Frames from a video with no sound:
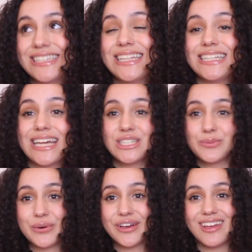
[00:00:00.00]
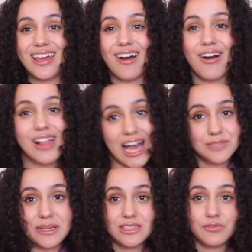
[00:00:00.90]
is they tend to put all
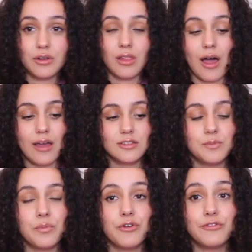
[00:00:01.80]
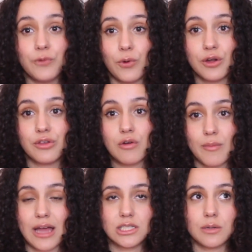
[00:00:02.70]
aspects of their lives before their
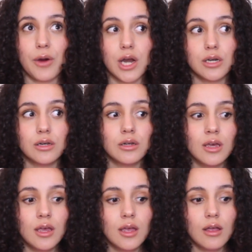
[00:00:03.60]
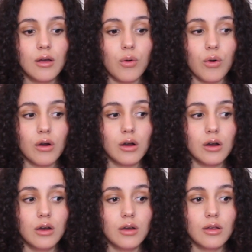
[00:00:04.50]
romantic partner,
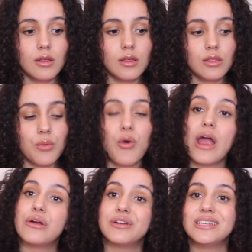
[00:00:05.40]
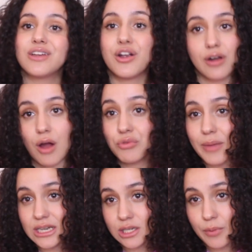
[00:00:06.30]
or their priorities are not
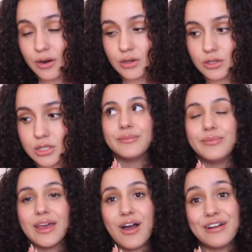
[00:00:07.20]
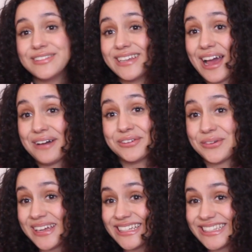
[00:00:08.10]
romantic partners. They often have
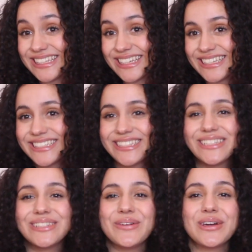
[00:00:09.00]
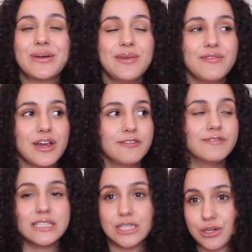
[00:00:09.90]
acquaintances, so it could be very
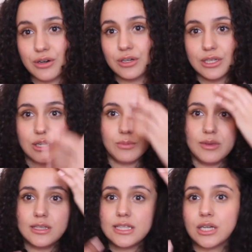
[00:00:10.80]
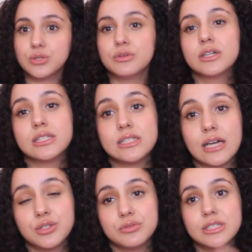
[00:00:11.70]
physical, it could be sexual, because
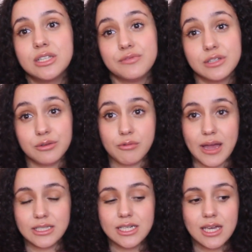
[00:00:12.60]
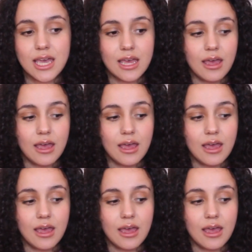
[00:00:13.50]
sexual is different than romantic.